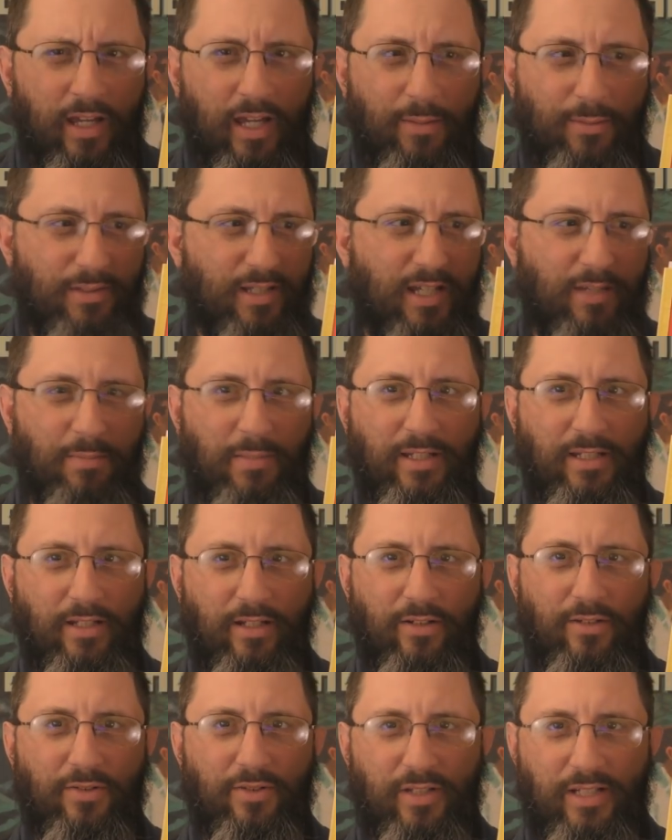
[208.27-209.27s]
It would take me
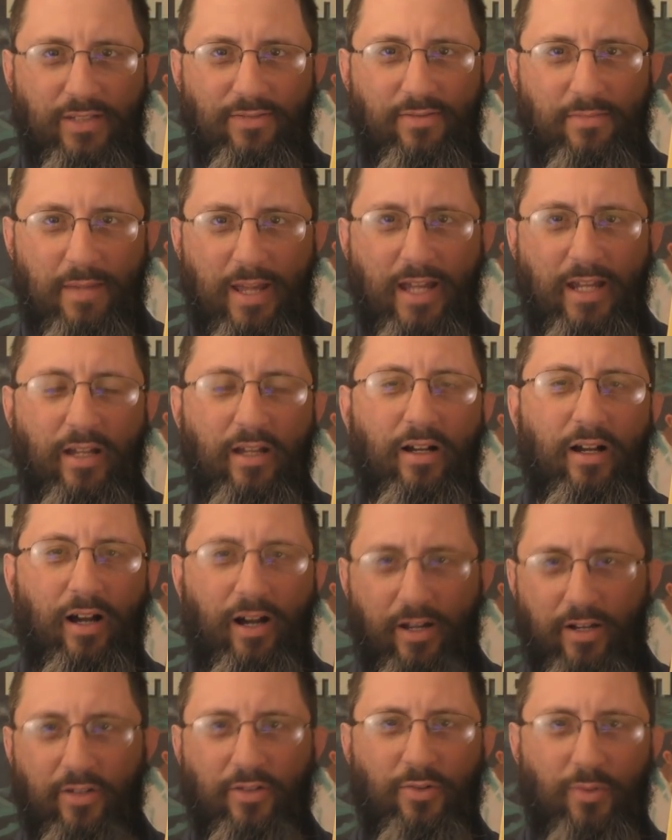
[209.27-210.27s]
years to even make
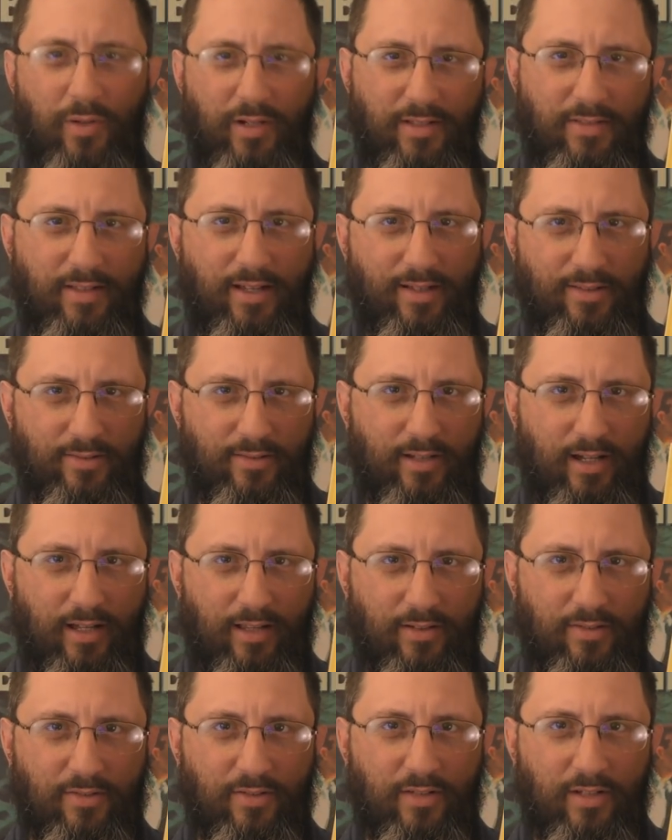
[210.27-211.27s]

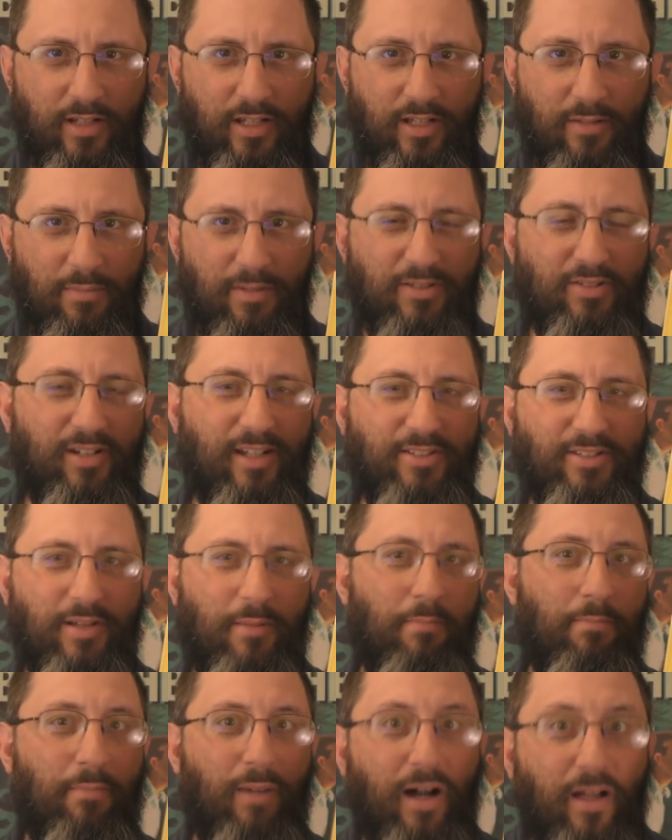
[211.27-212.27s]
$120,000, much less
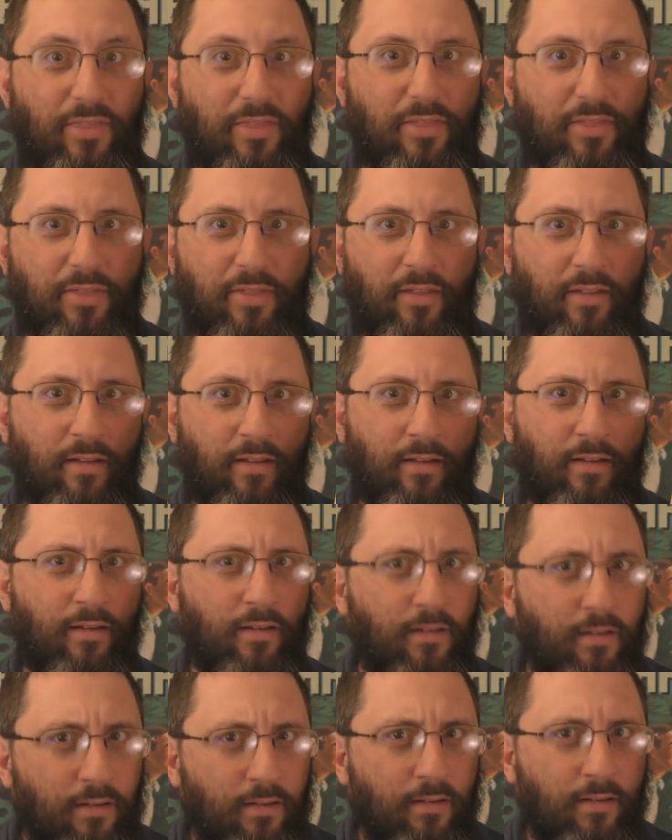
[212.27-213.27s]
a month.
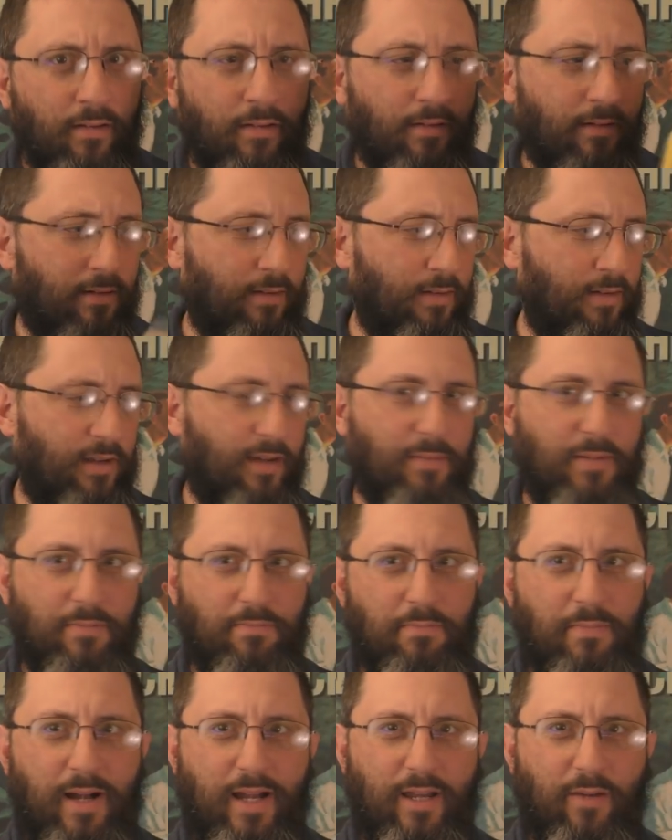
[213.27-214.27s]
I
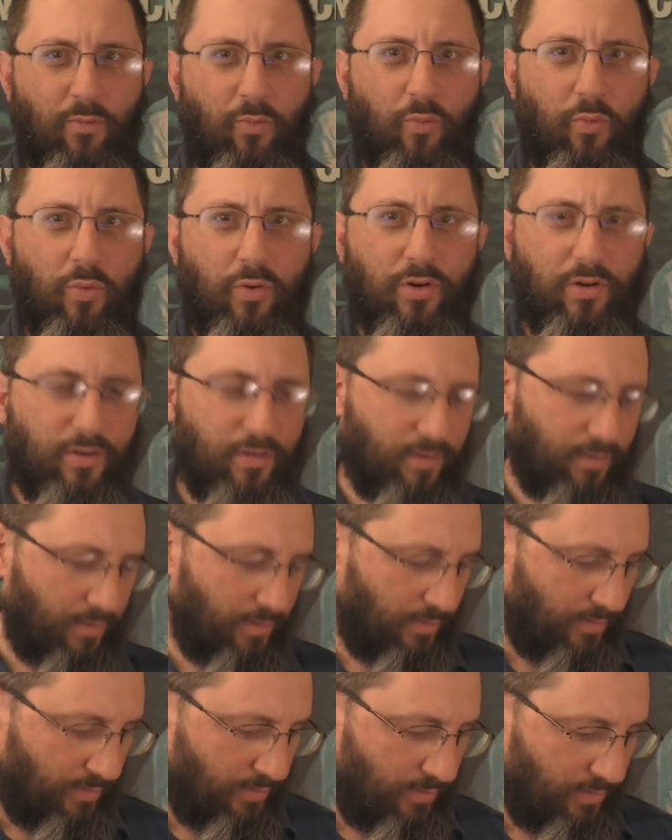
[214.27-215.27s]
mean, my word,
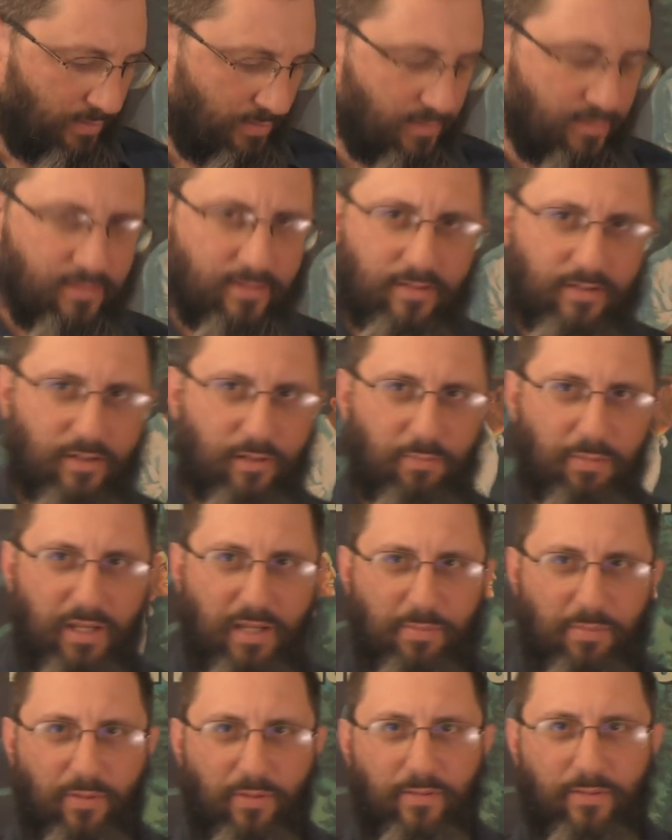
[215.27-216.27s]
you
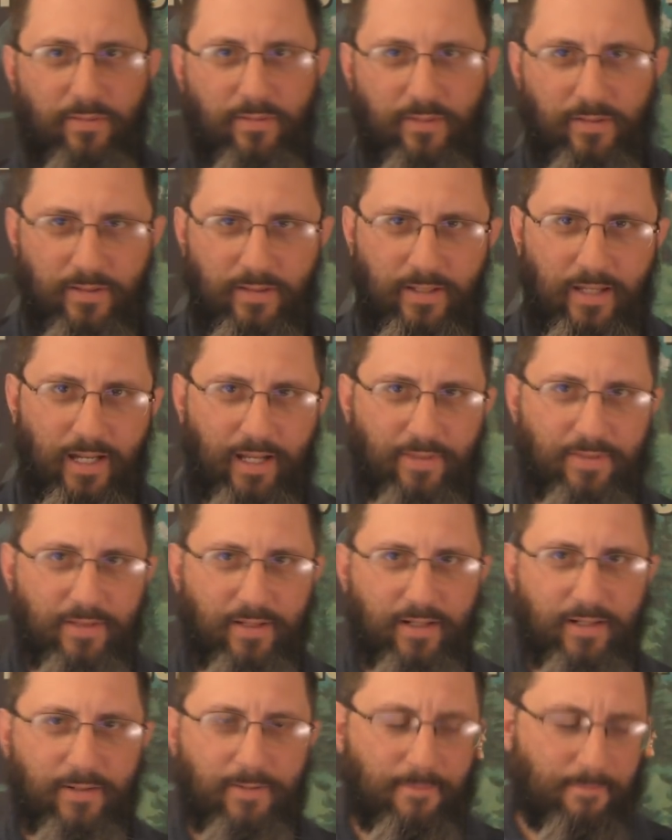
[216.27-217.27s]
people out
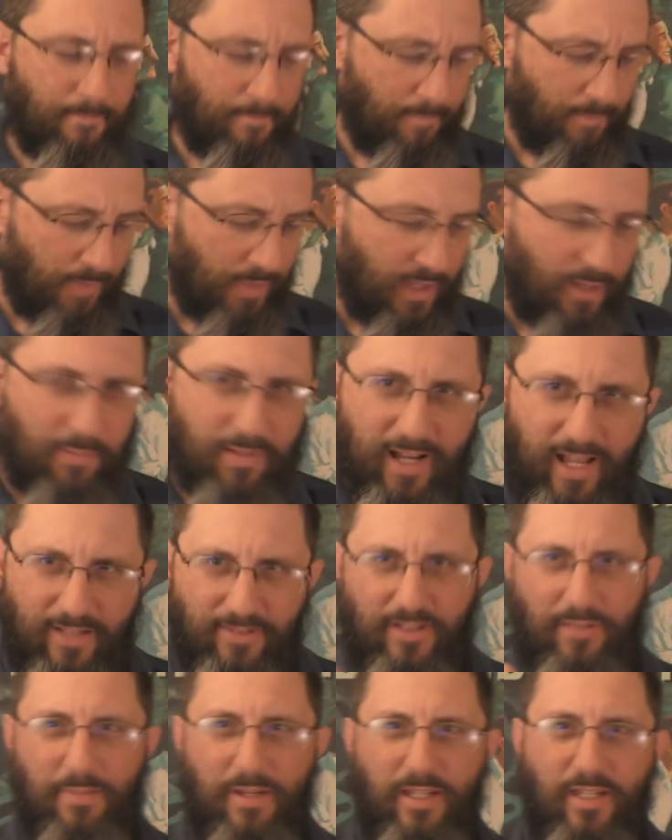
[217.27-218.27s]
there. But how
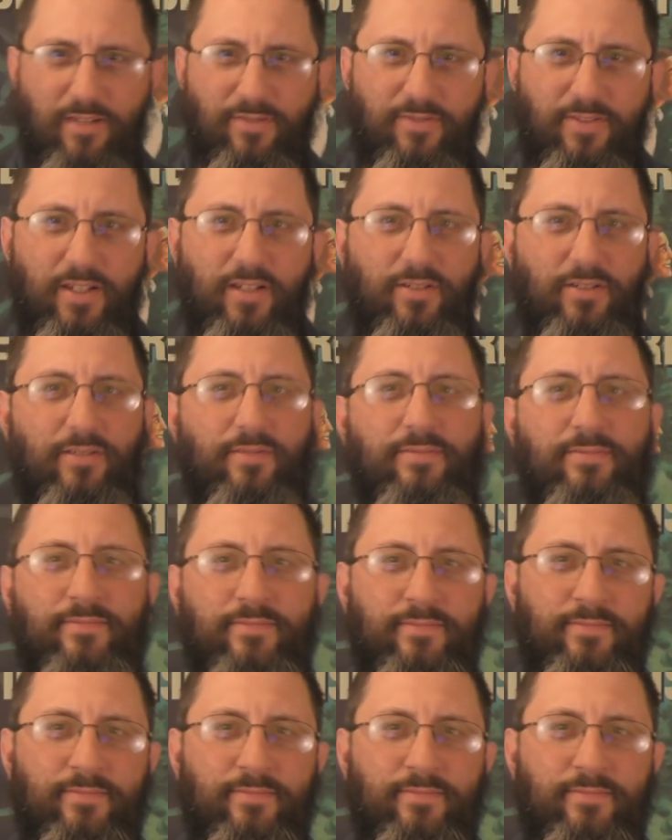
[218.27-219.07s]
does that make you feel?